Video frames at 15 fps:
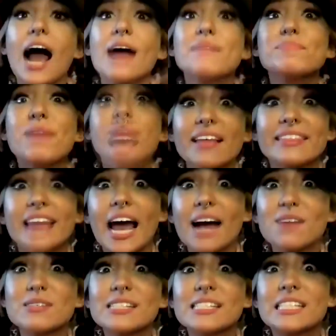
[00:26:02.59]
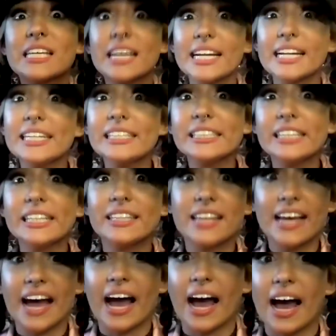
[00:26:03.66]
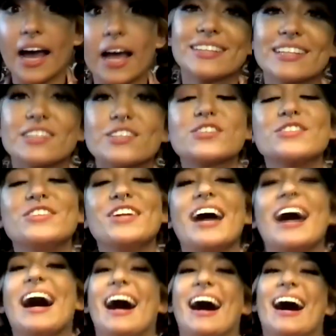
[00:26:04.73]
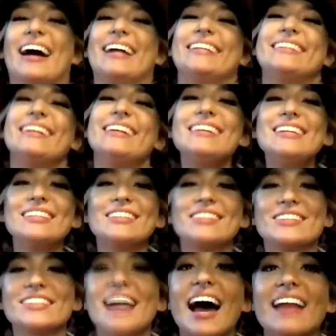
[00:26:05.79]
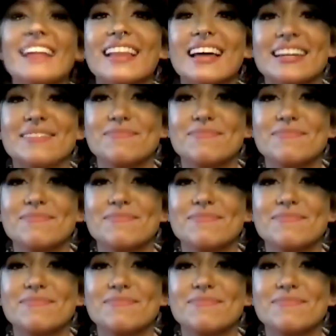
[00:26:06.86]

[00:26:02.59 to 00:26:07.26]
I thought that was getting to that. You're not letting